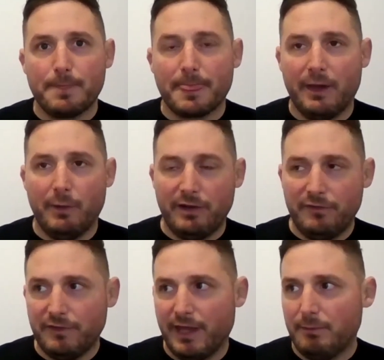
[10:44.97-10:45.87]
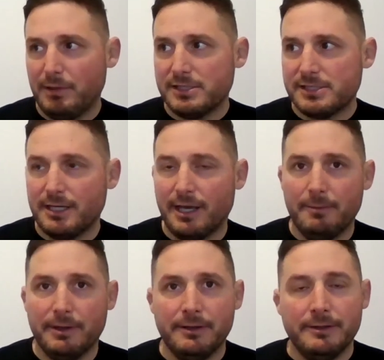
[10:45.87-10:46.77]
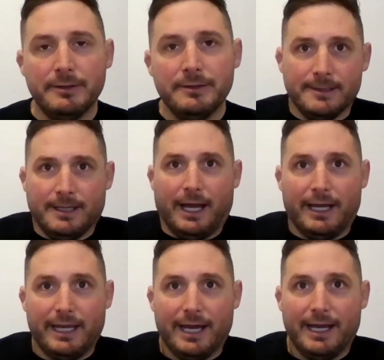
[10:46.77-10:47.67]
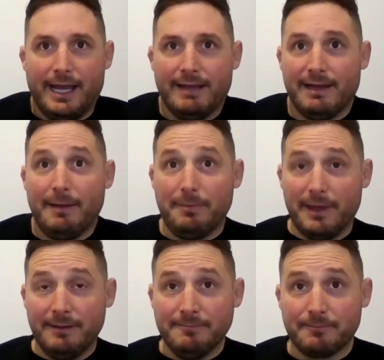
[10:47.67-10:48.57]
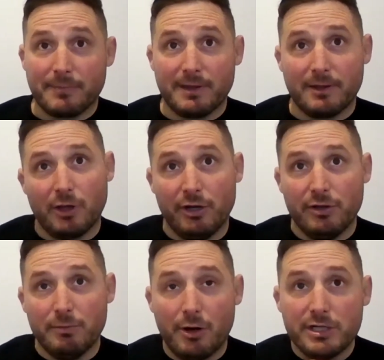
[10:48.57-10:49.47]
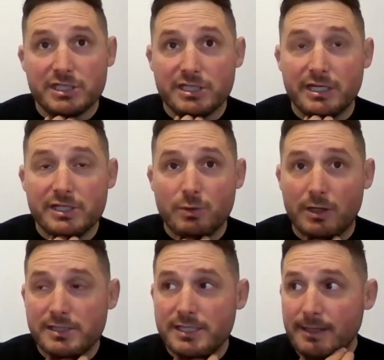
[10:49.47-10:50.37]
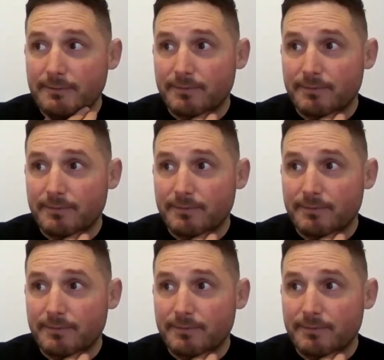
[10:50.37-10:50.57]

I waited for the ambulance to come, and I uh, ended up then going to the Morriston in Swansea.